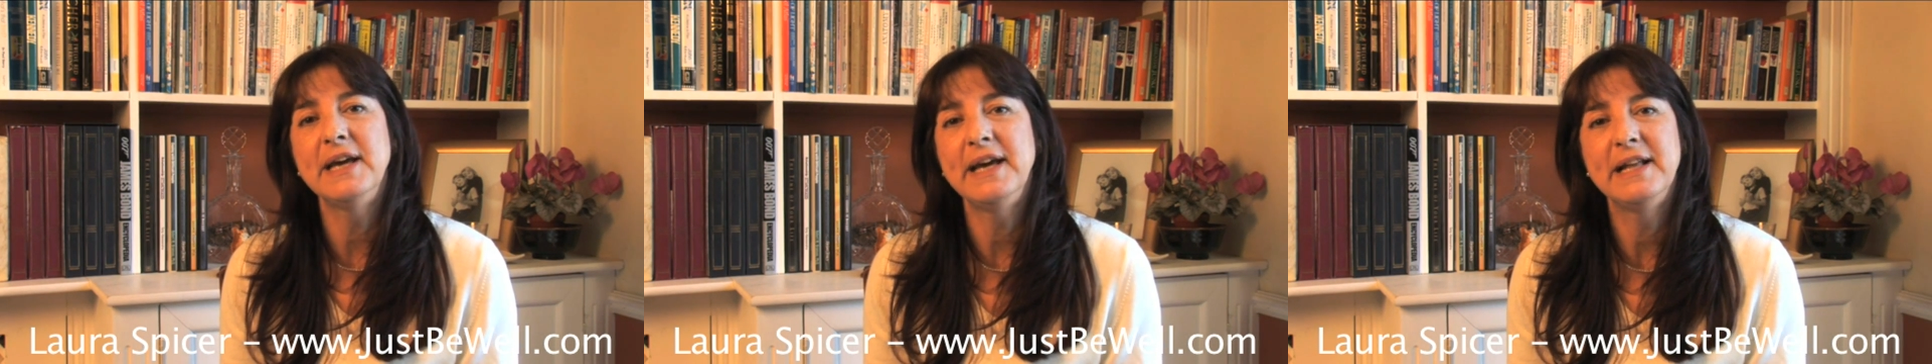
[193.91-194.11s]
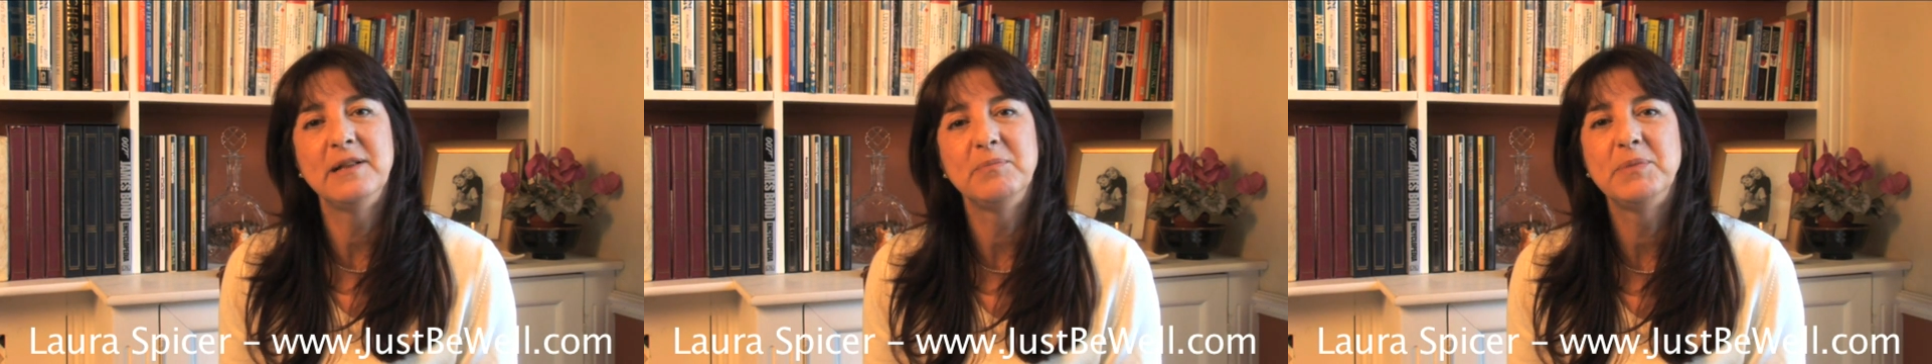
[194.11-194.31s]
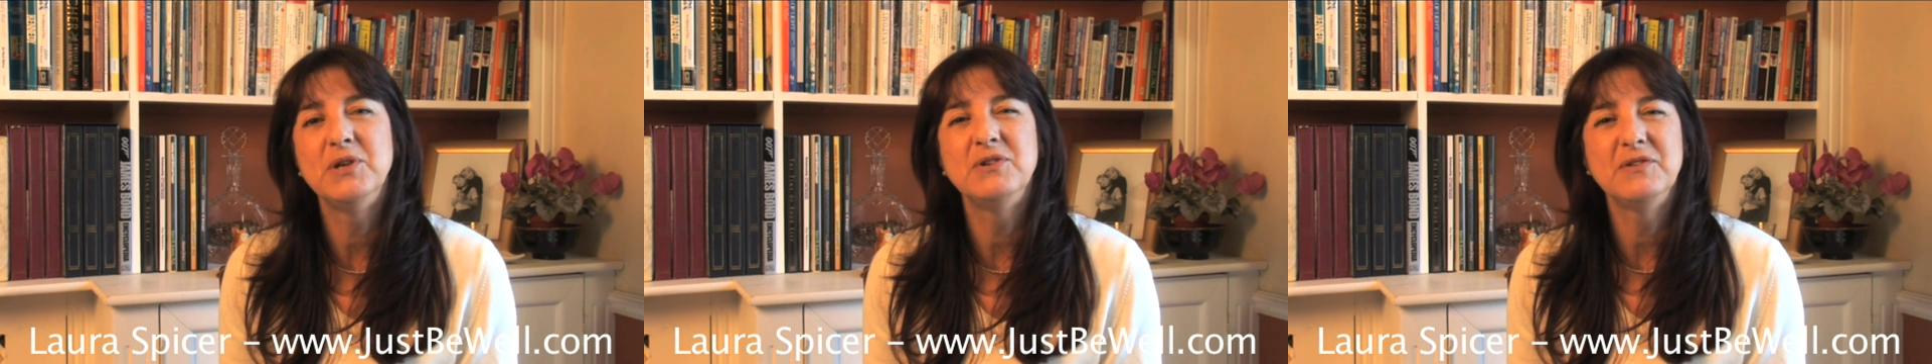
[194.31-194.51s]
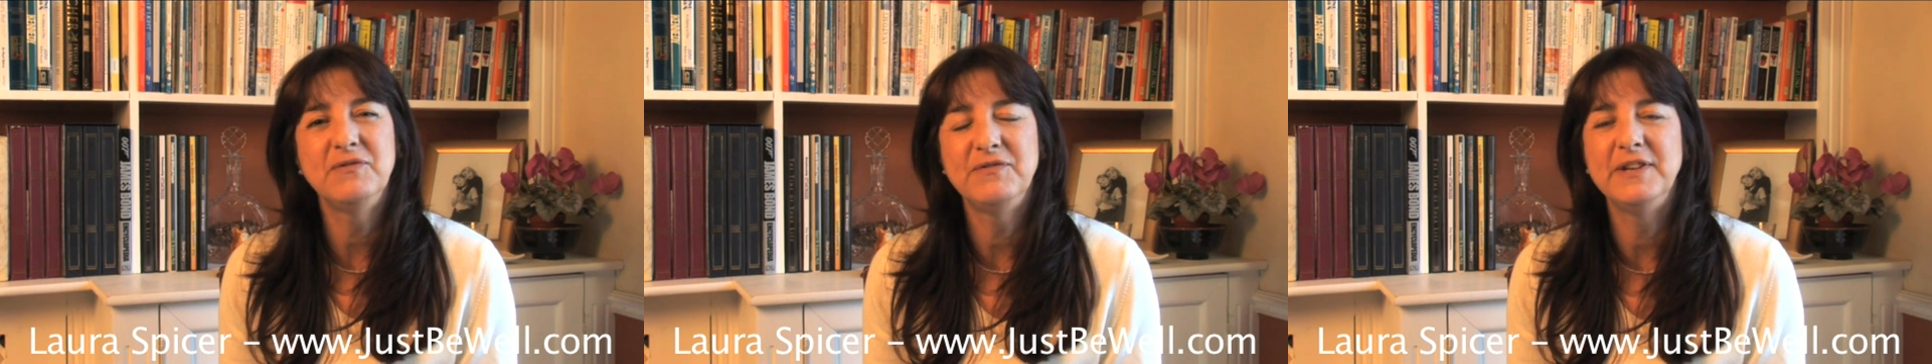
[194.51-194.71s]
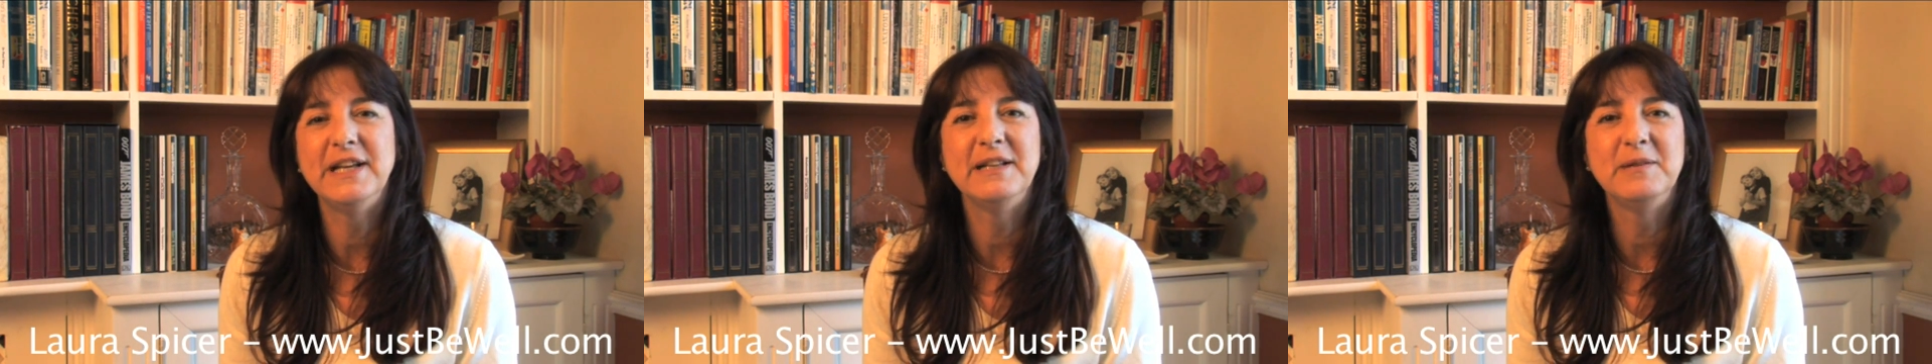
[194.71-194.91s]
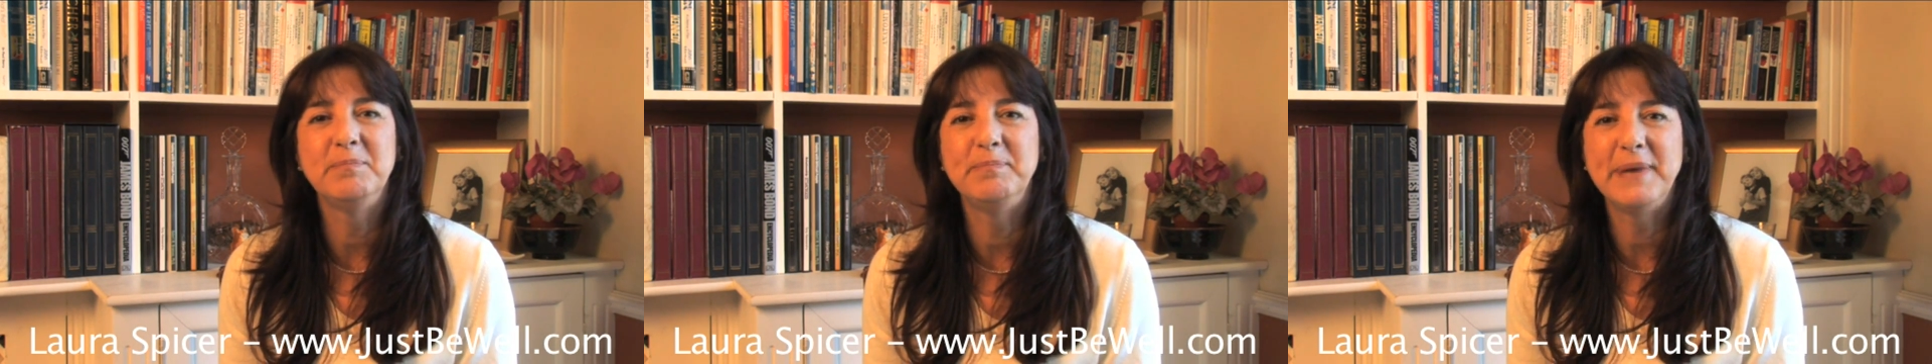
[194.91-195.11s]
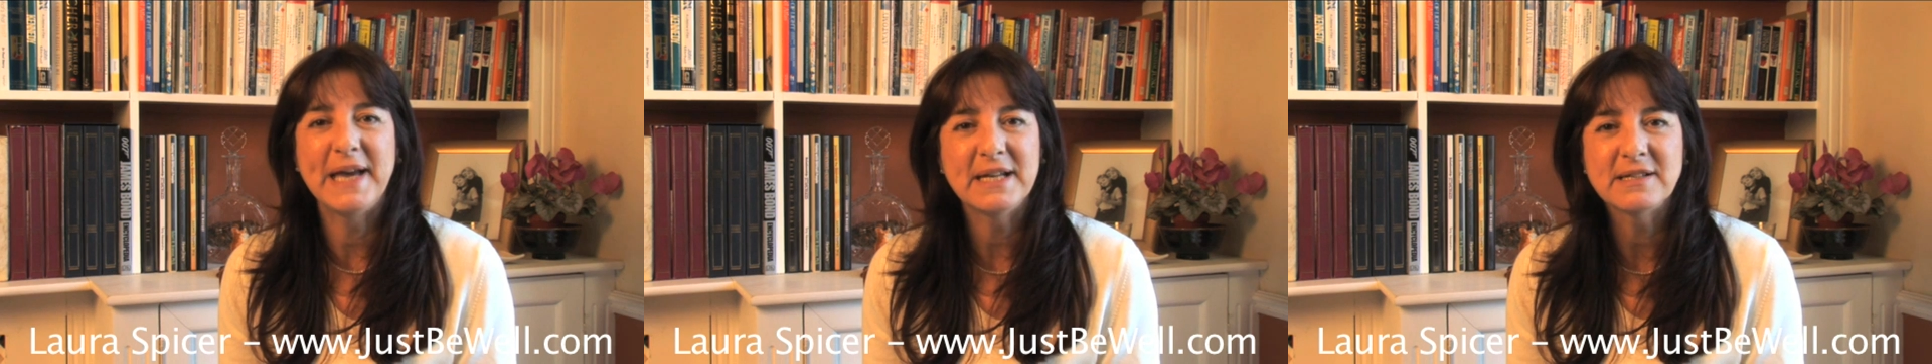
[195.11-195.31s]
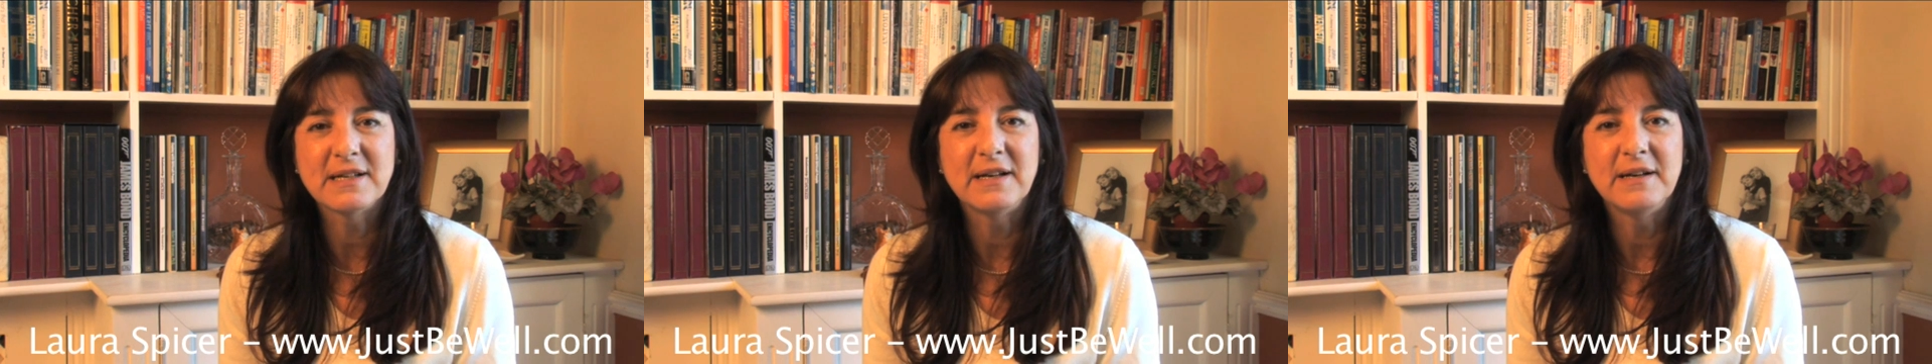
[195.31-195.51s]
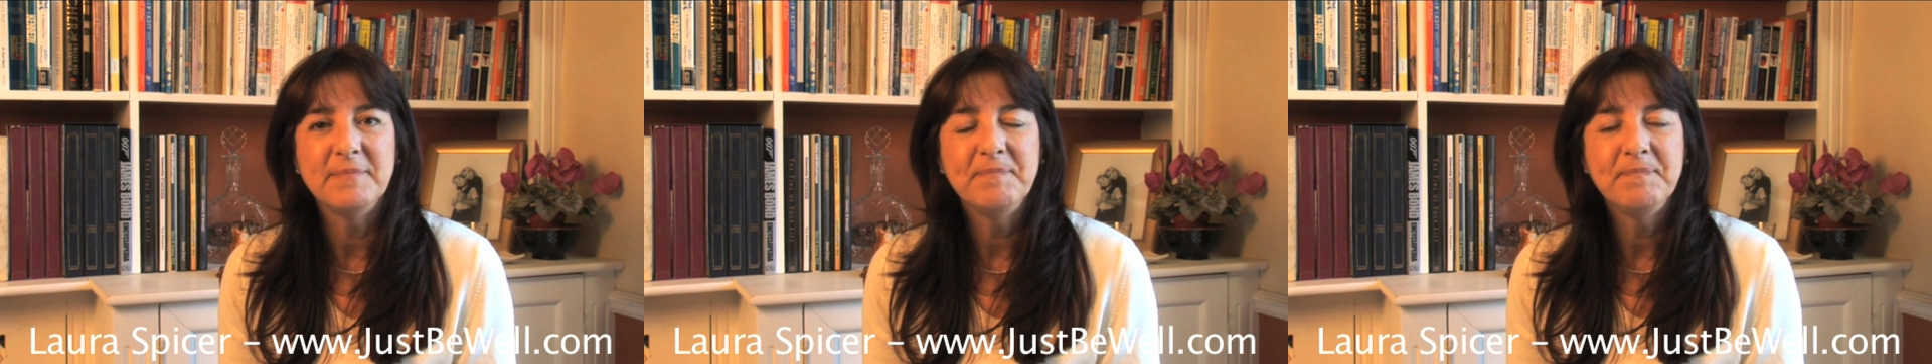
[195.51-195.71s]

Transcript: help you to feel better.